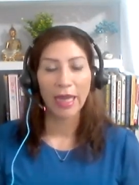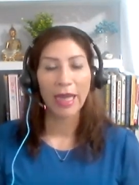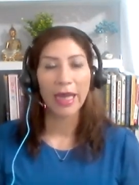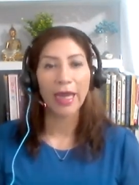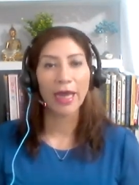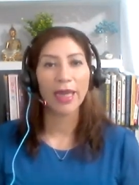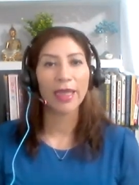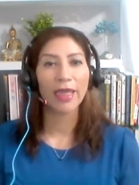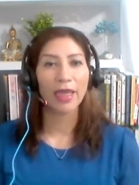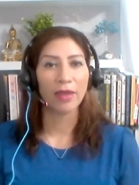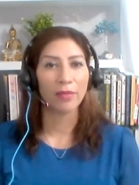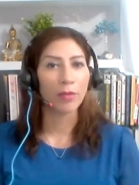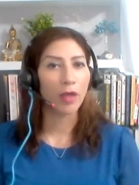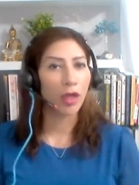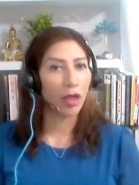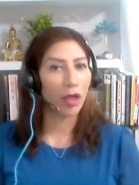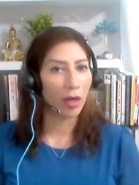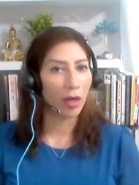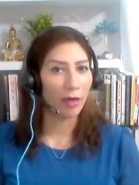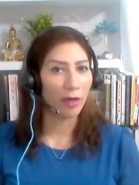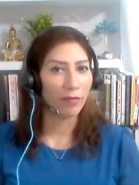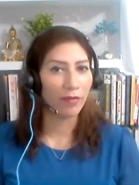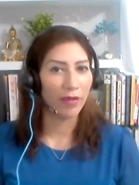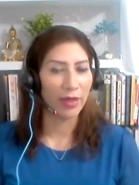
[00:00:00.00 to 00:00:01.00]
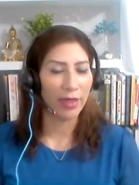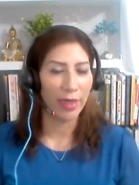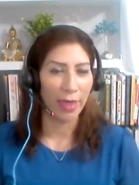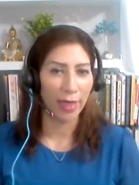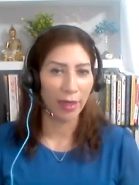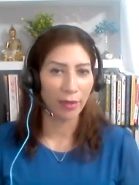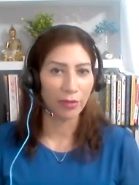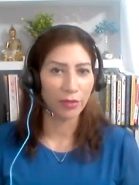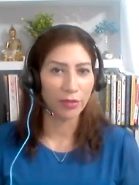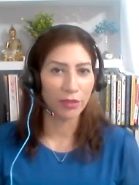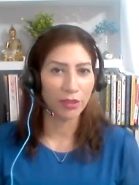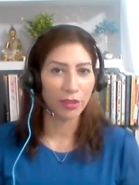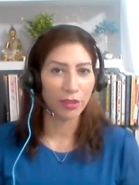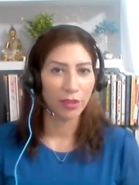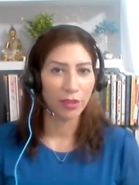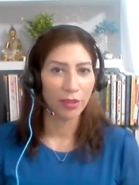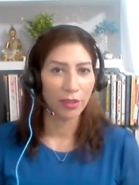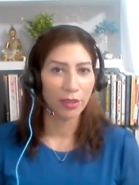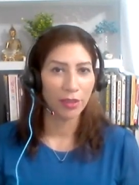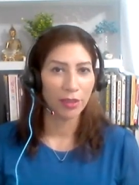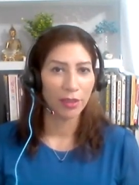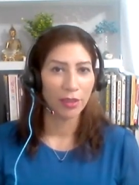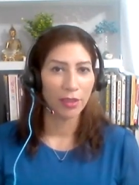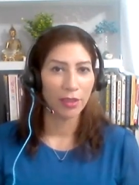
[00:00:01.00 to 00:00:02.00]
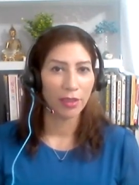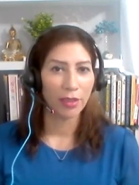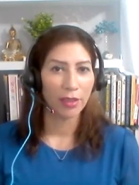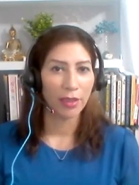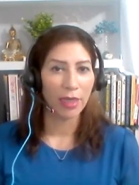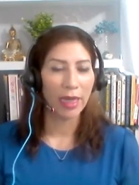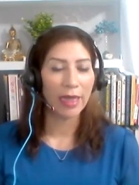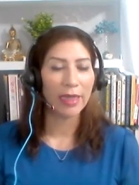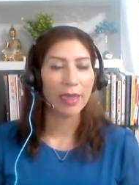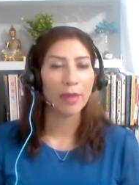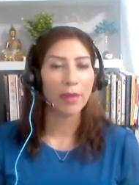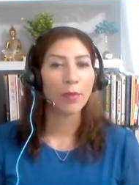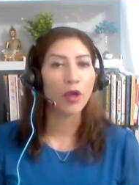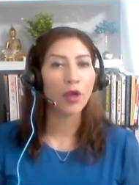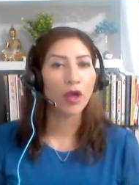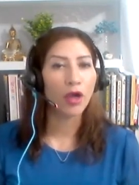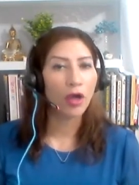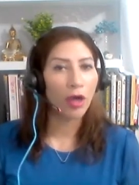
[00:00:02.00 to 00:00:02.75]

I am carving out, I am